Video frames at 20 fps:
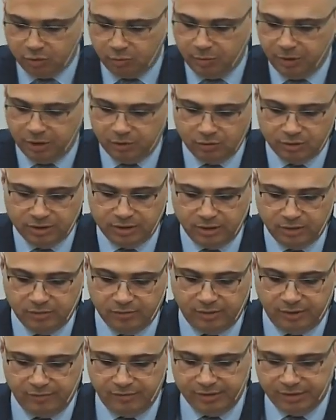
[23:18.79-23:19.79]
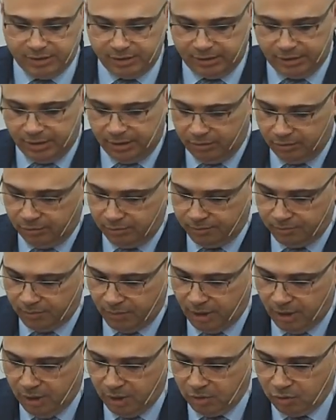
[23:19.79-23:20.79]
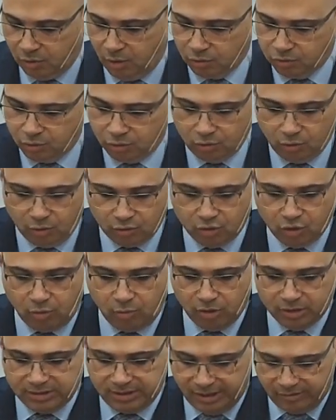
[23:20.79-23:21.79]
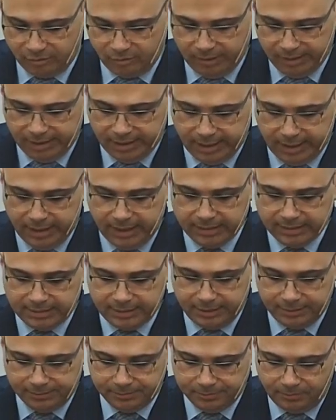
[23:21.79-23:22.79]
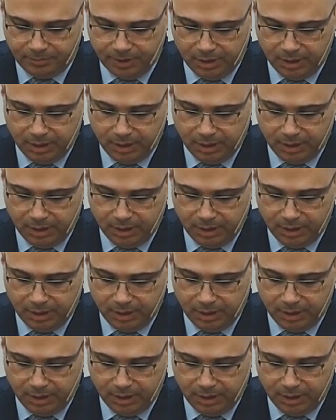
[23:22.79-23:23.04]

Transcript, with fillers: does, uh, in the same way are the servants of the Lord as the Holy Spirit visit us.